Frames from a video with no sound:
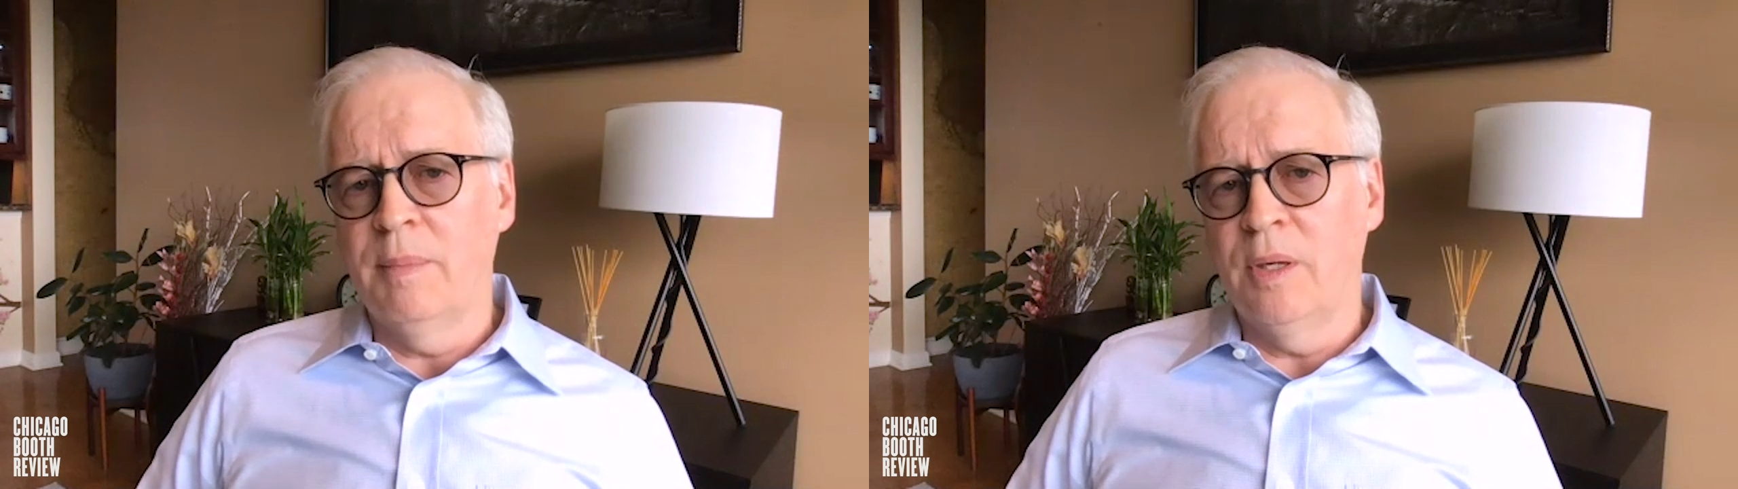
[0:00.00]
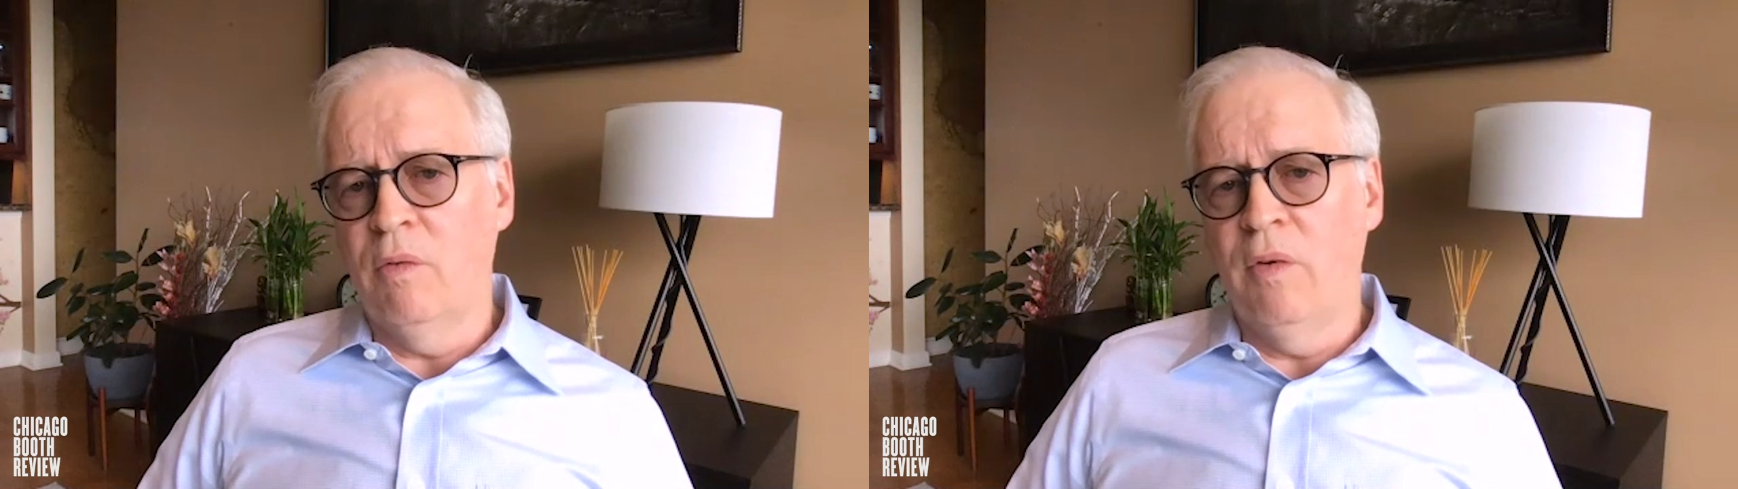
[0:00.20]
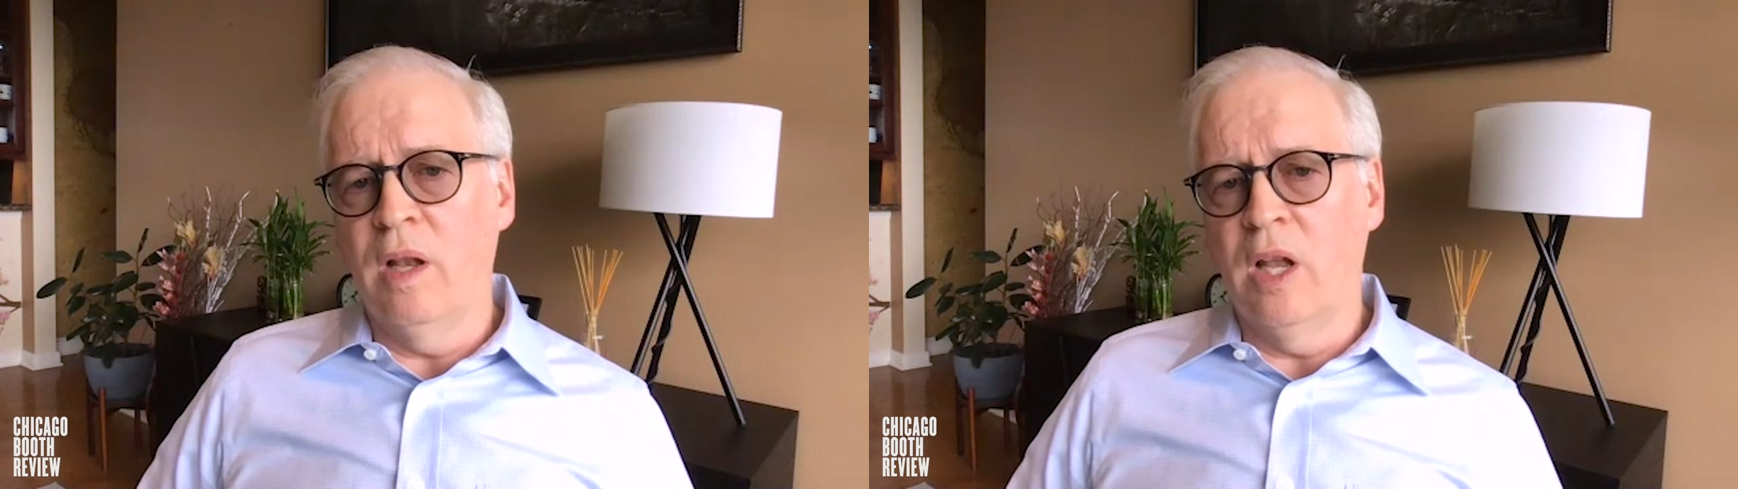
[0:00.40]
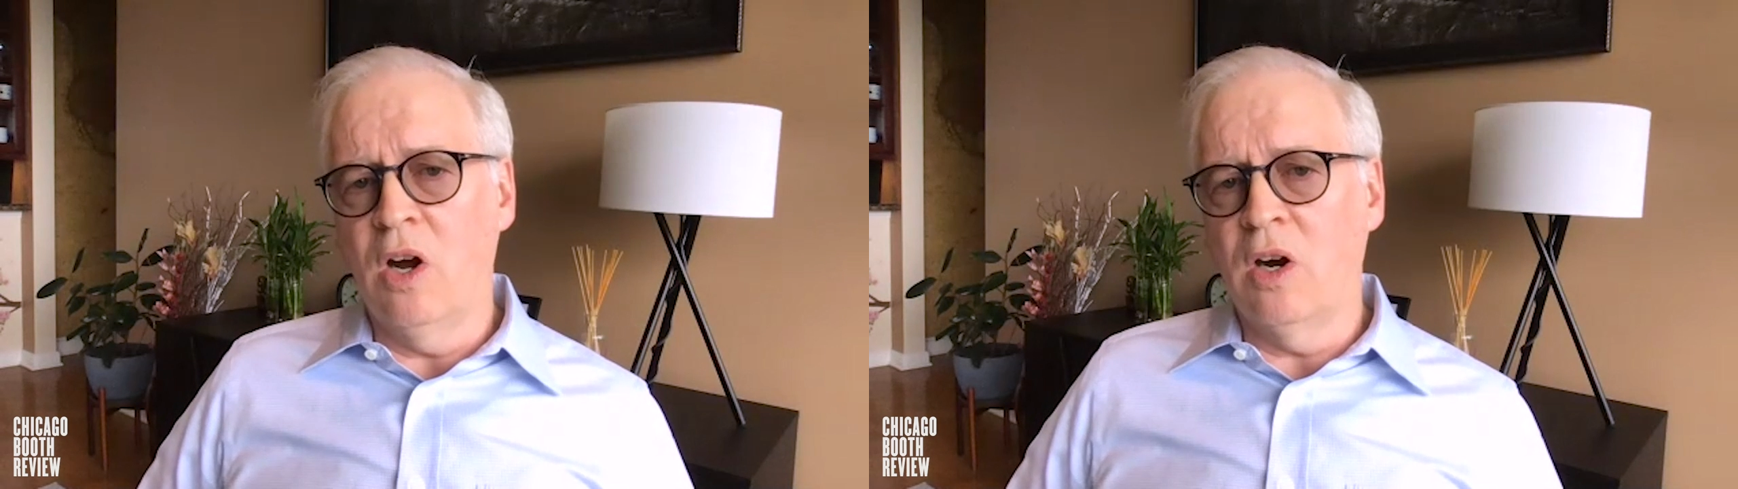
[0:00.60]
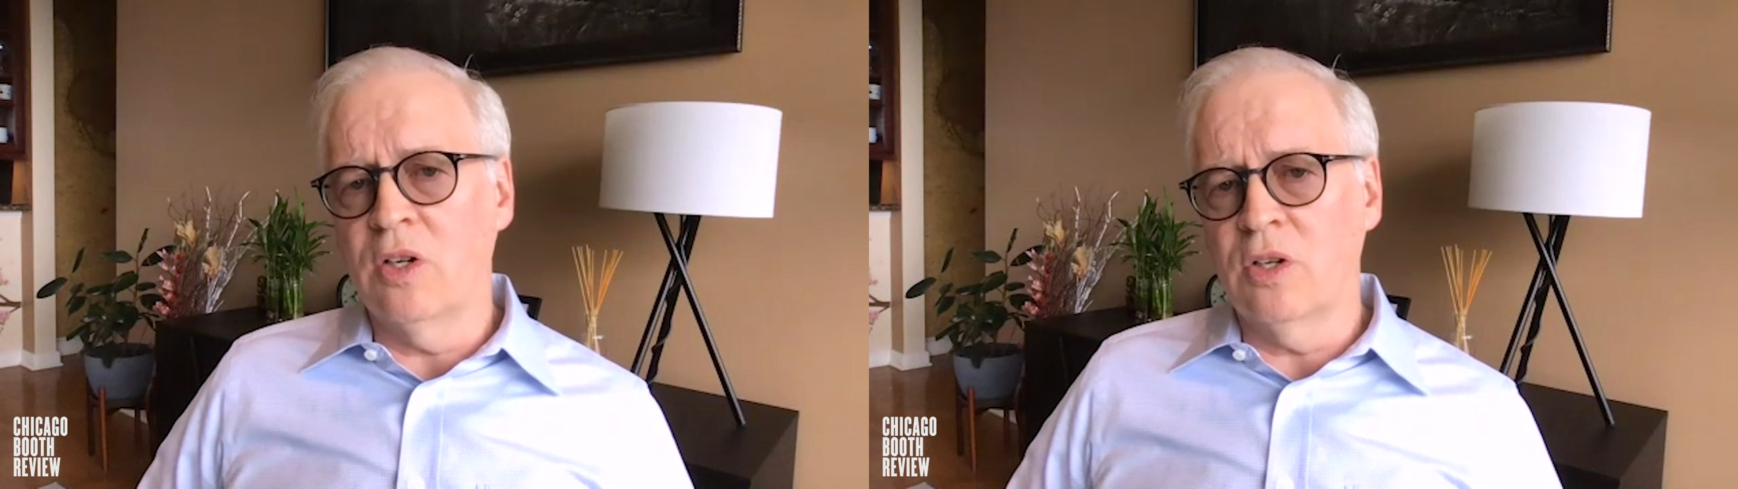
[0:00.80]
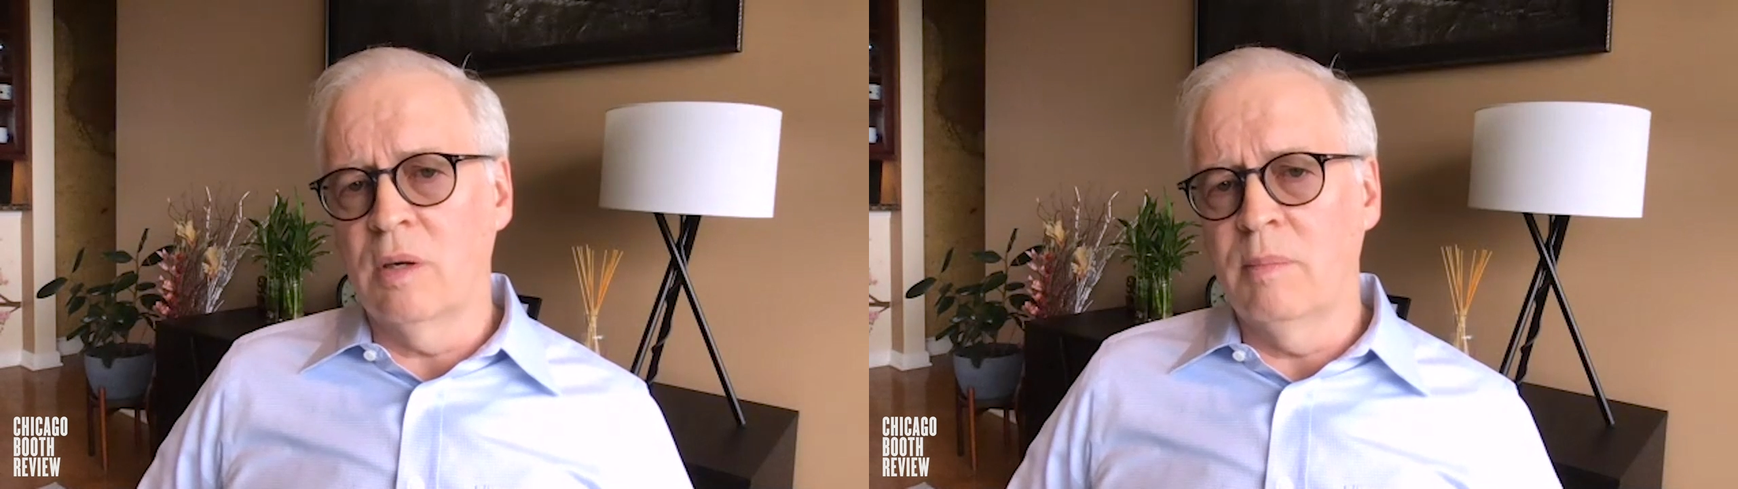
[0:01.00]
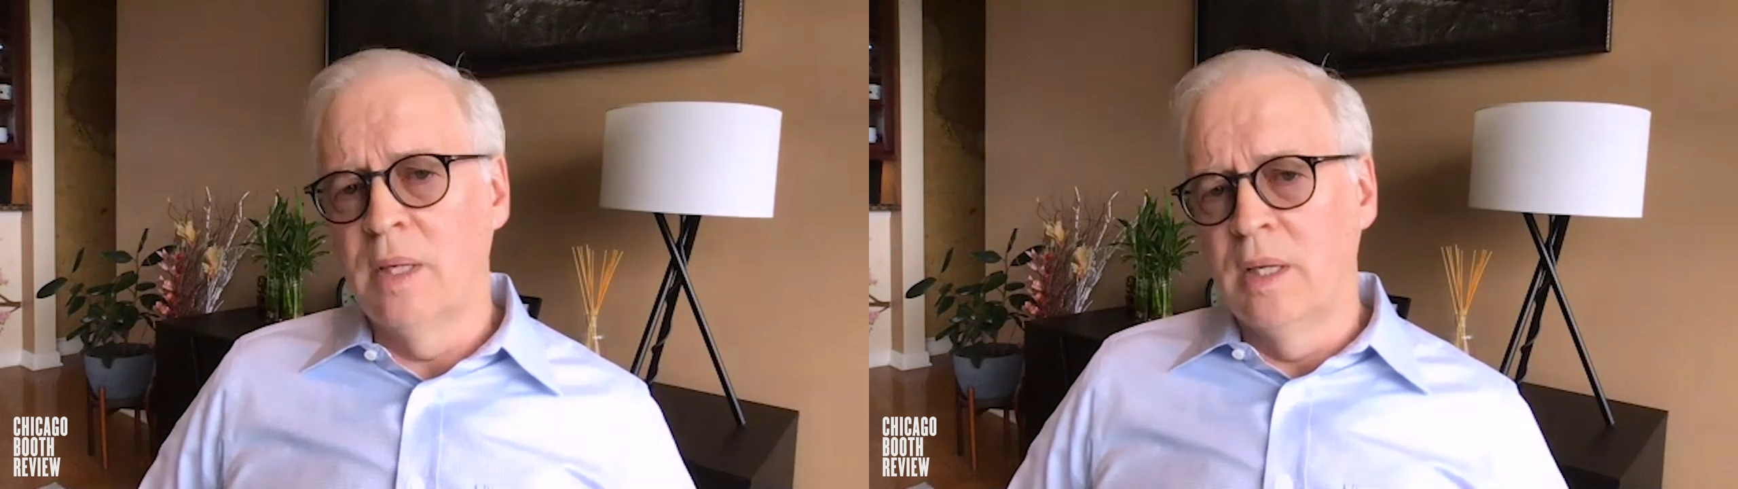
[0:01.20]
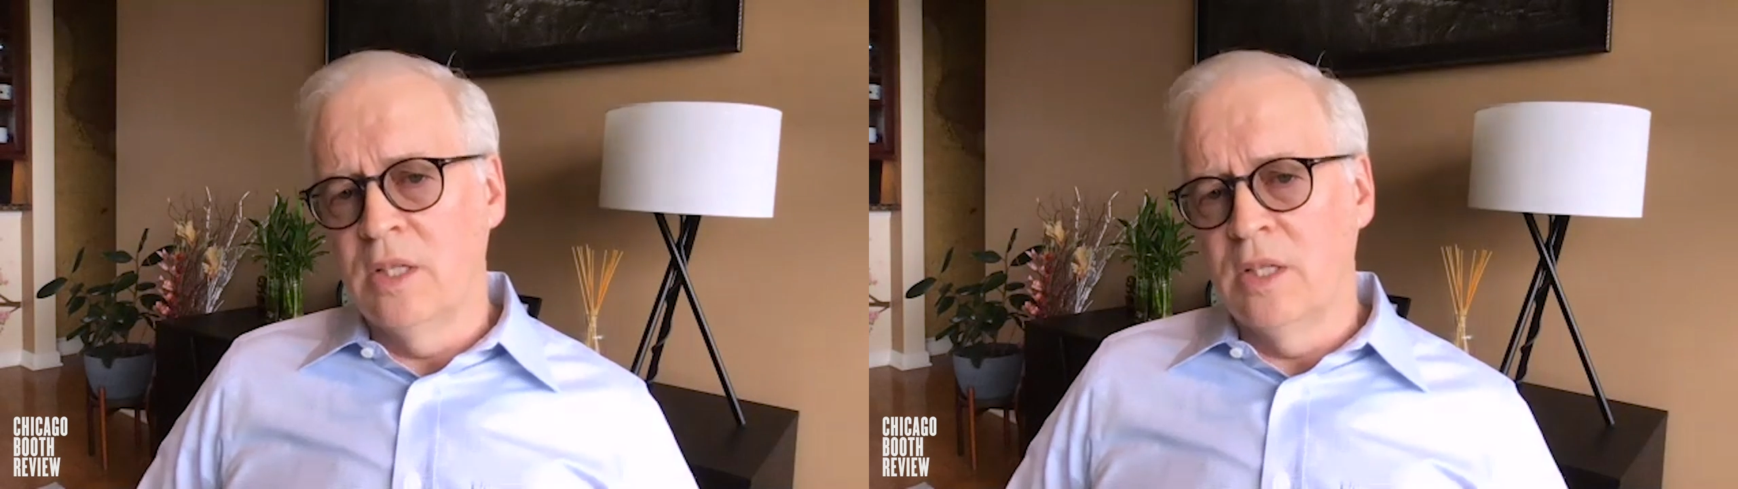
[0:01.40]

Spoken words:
but over the longer term.